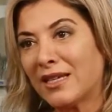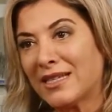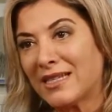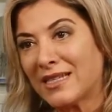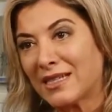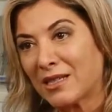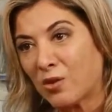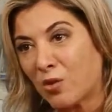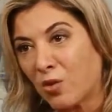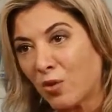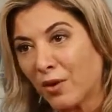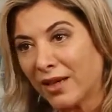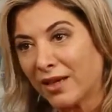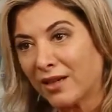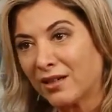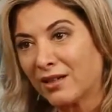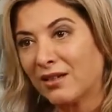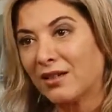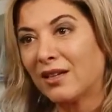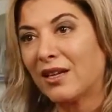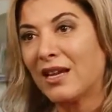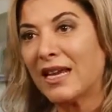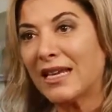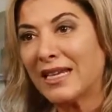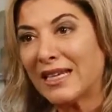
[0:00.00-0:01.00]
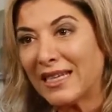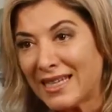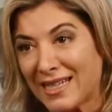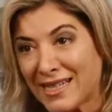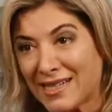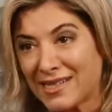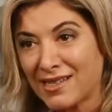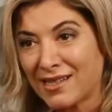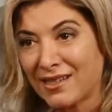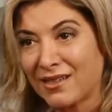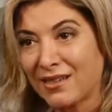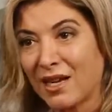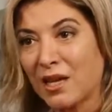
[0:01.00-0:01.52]
it's quick and
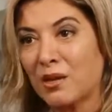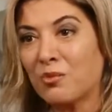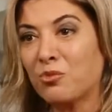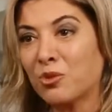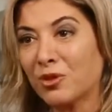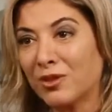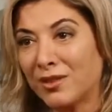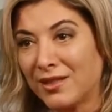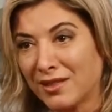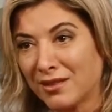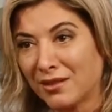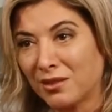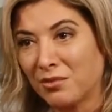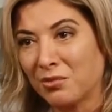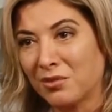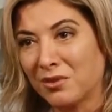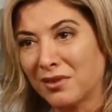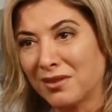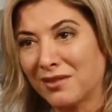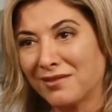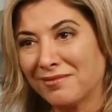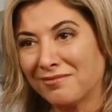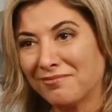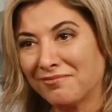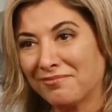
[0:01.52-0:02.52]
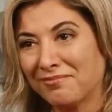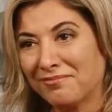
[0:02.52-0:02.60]
easy and predictable.